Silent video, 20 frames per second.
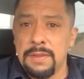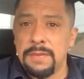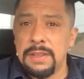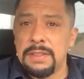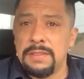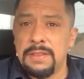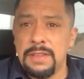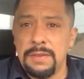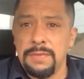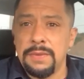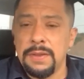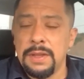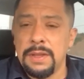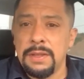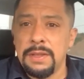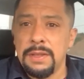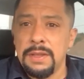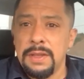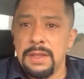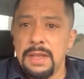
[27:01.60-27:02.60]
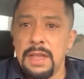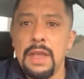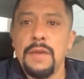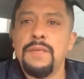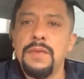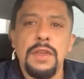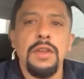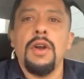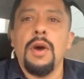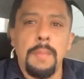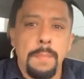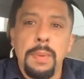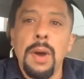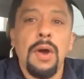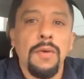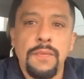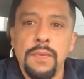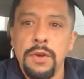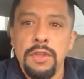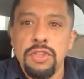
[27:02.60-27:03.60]
of Antifa if you don't
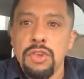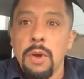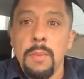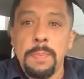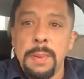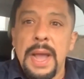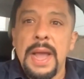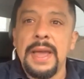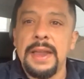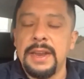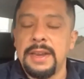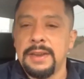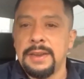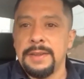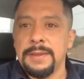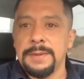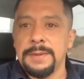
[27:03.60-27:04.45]
vote for Joe Biden.